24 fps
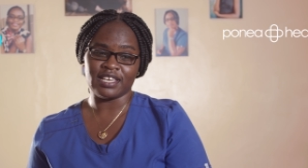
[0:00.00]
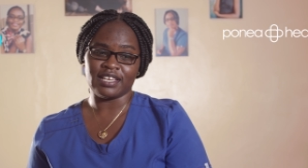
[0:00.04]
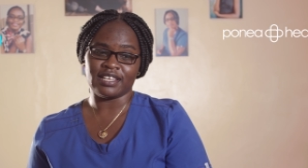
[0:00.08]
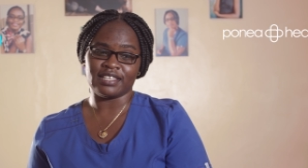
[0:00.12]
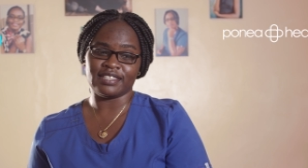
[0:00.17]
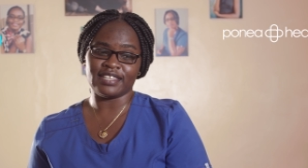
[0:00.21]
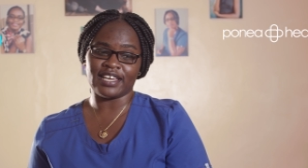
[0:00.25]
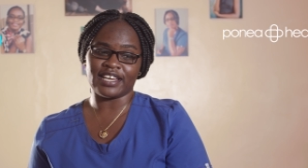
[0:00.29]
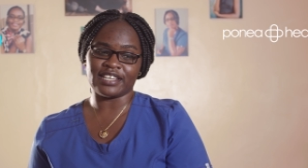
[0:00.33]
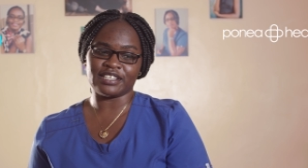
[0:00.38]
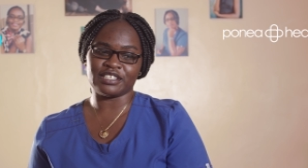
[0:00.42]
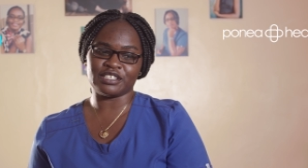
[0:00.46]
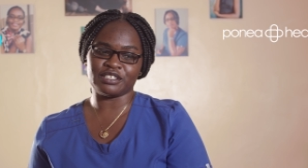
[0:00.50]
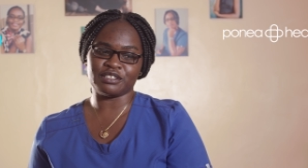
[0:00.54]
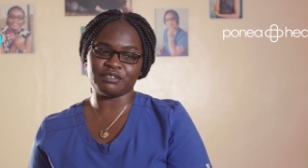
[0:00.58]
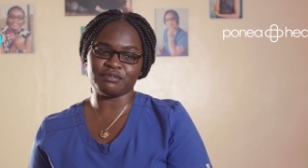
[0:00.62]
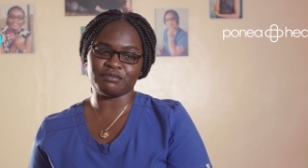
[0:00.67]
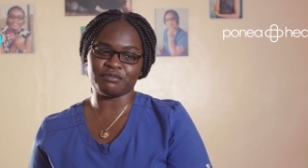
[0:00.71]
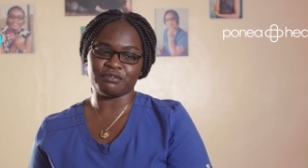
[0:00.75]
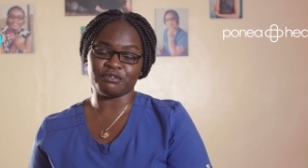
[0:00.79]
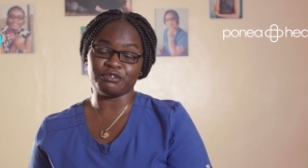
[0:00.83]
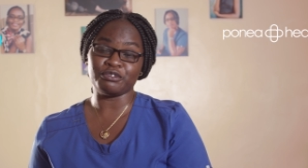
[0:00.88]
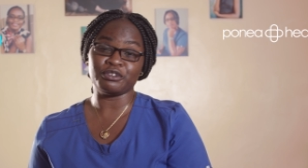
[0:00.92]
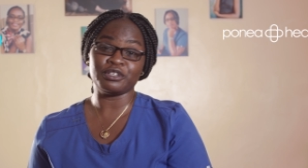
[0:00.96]
that
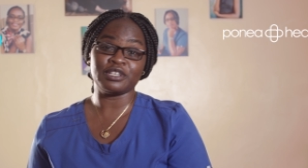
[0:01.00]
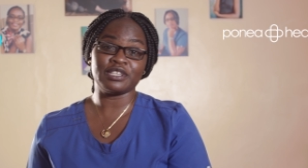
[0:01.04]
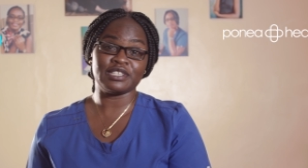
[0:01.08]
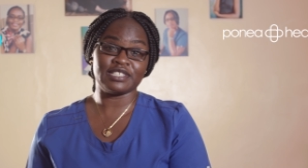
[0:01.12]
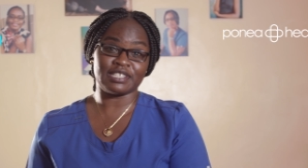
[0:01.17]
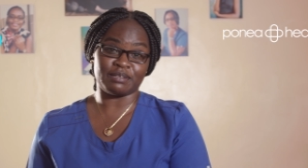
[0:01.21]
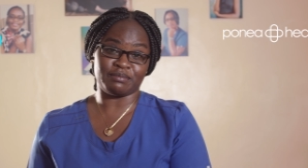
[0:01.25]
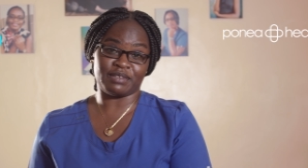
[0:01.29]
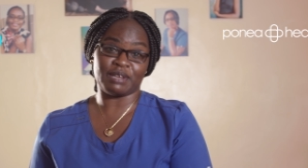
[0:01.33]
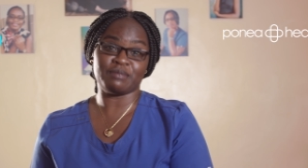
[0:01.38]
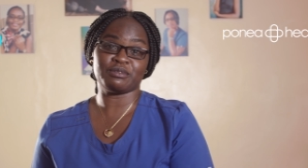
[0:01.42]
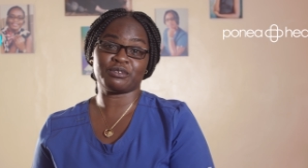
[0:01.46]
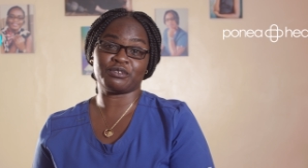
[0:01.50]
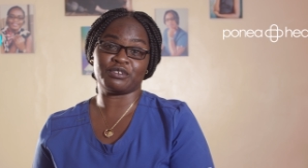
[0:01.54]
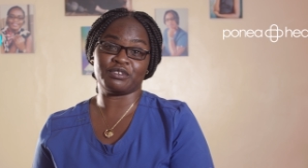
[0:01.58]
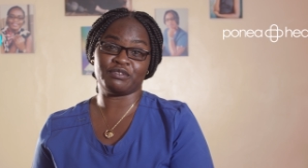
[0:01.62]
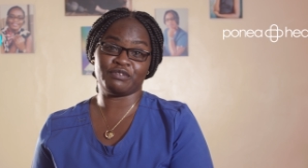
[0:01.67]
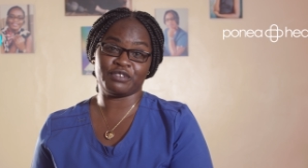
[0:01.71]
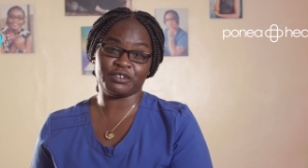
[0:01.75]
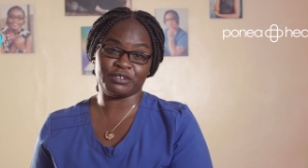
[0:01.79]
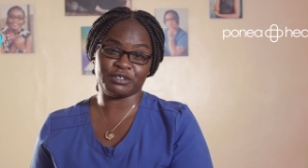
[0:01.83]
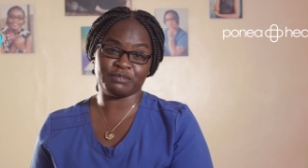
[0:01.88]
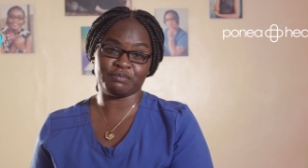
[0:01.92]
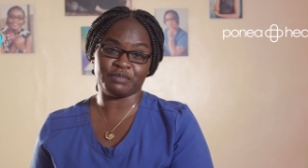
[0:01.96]
will sometimes
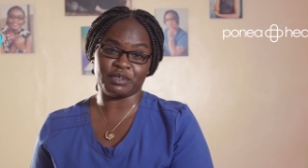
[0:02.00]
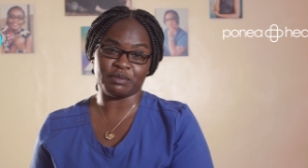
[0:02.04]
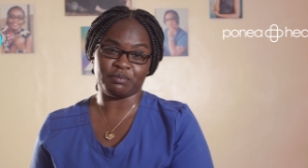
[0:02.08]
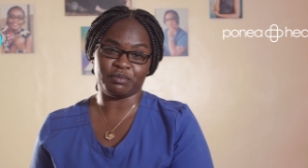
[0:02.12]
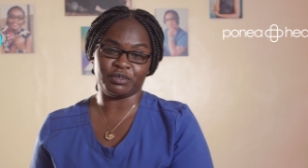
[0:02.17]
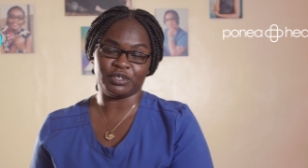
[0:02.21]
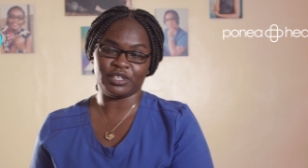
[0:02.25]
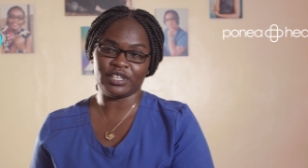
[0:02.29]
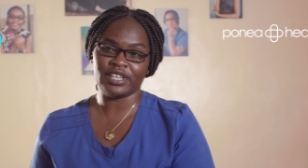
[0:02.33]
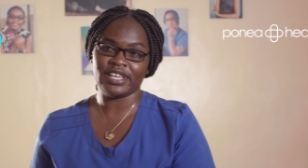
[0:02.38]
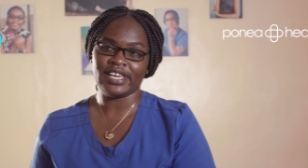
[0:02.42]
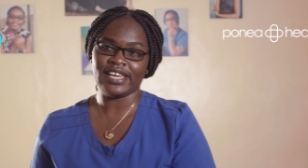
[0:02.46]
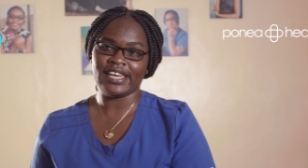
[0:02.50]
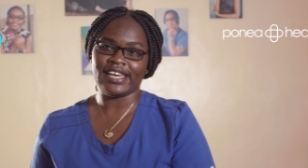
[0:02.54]
confuse people.